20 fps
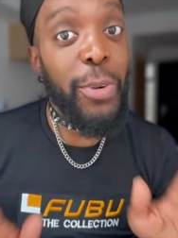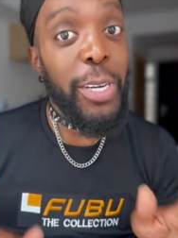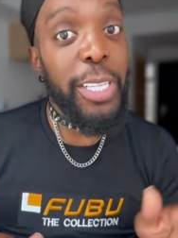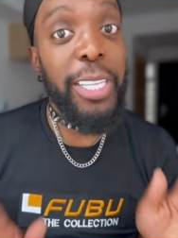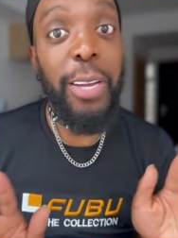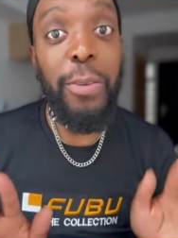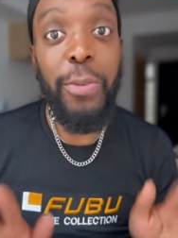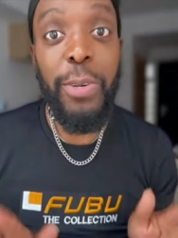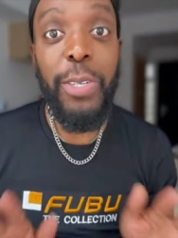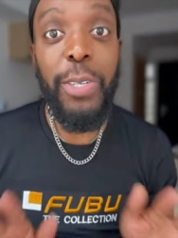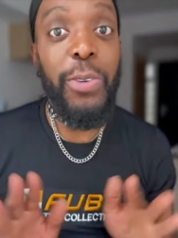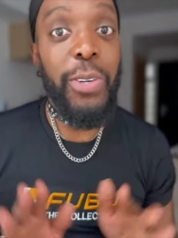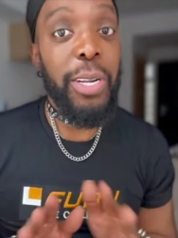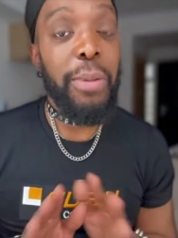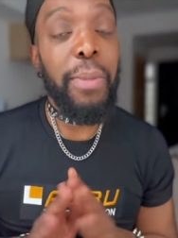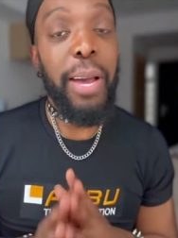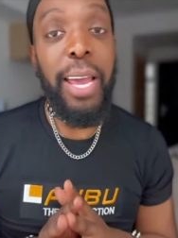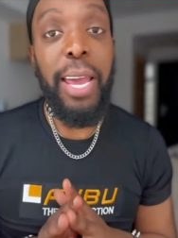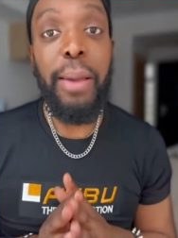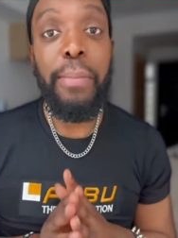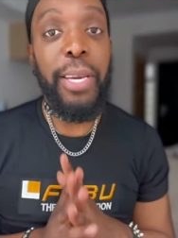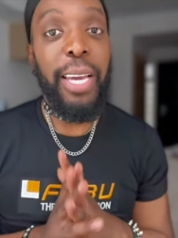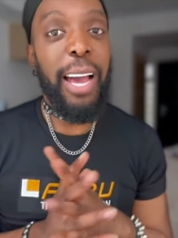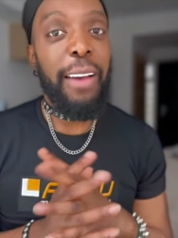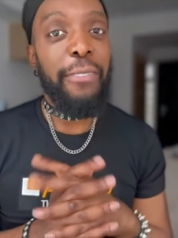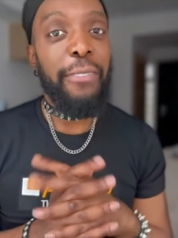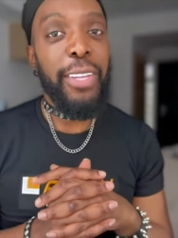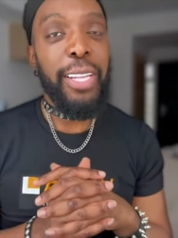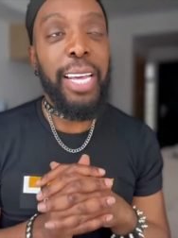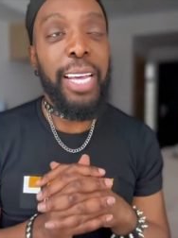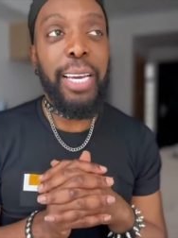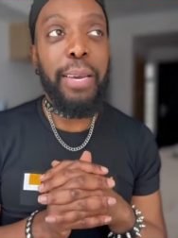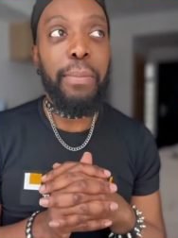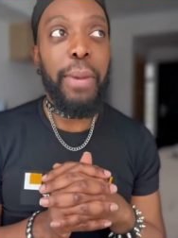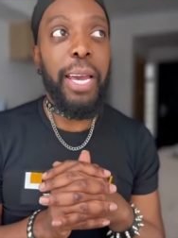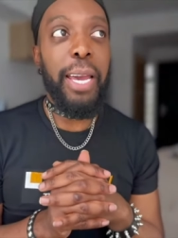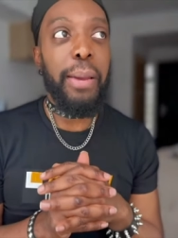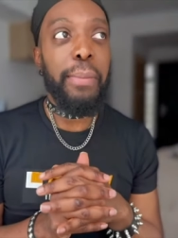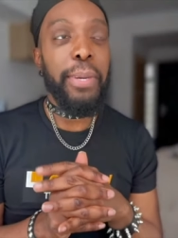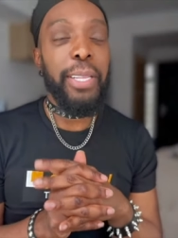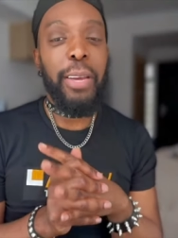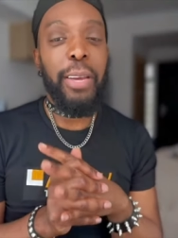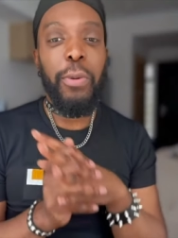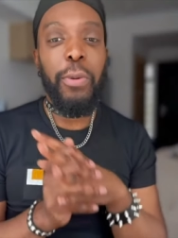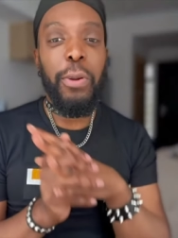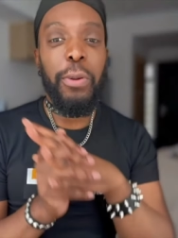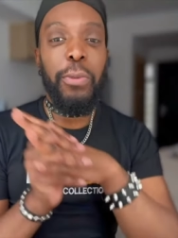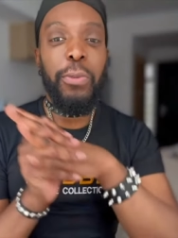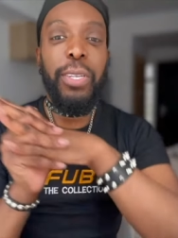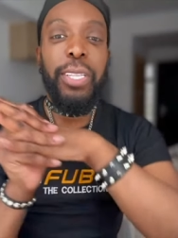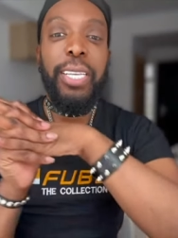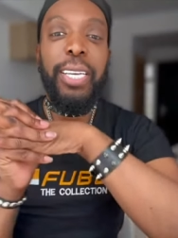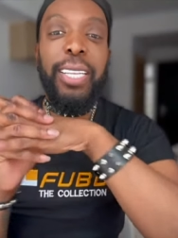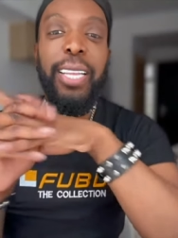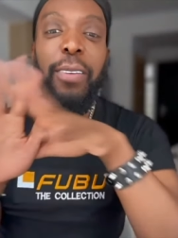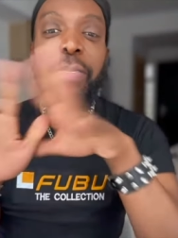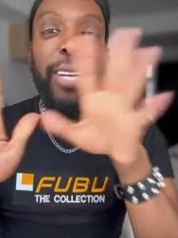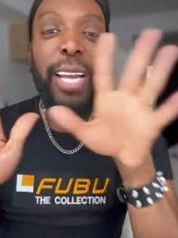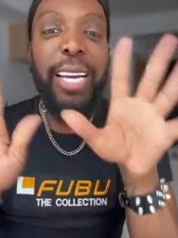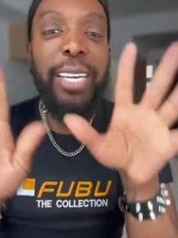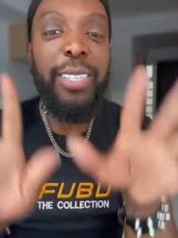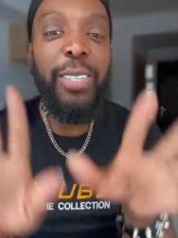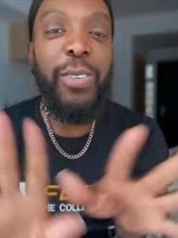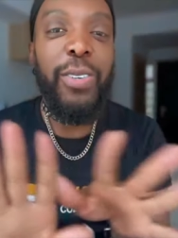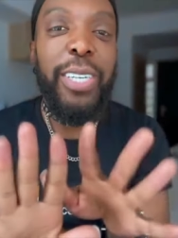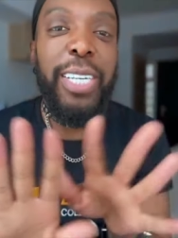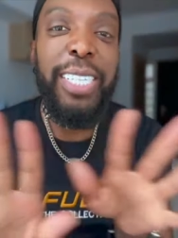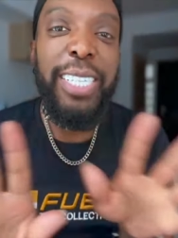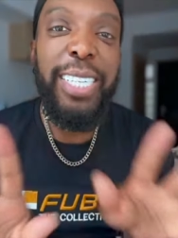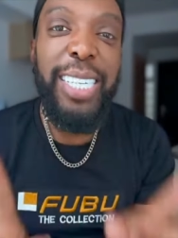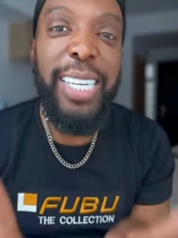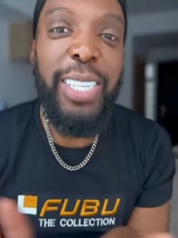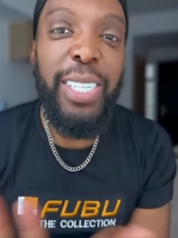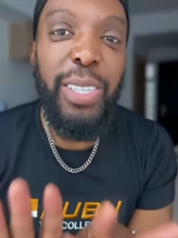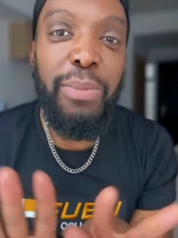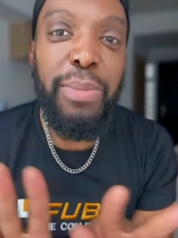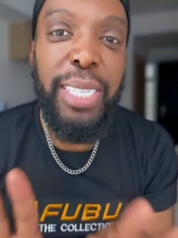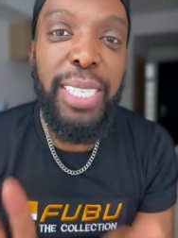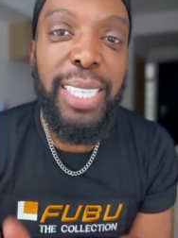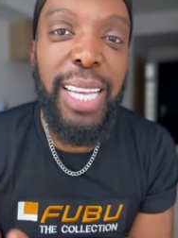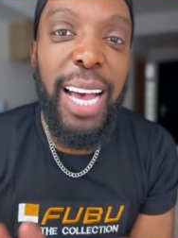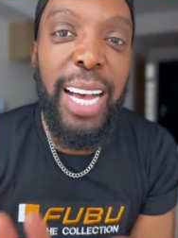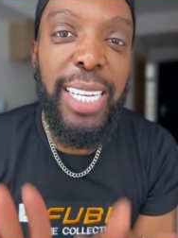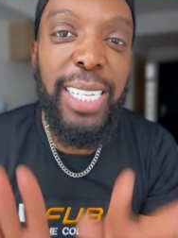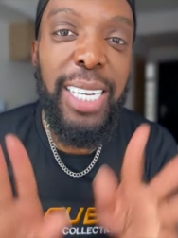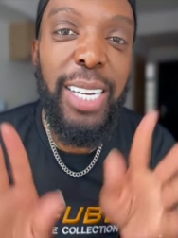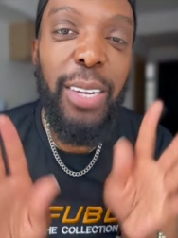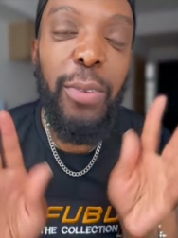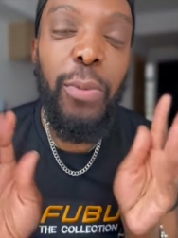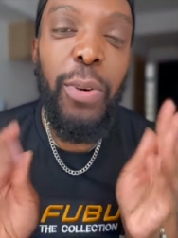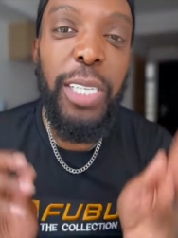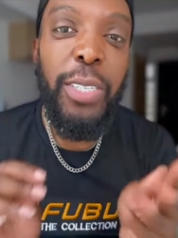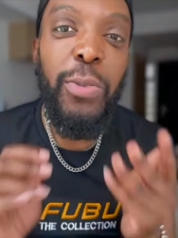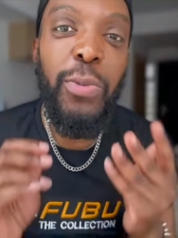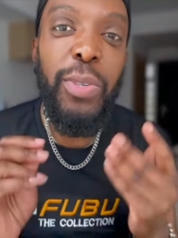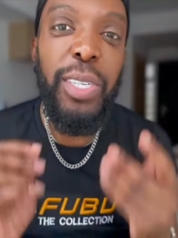what they were doing in Miami. I feel like in Miami they weren't really they were like doing a gentle massage. It wasn't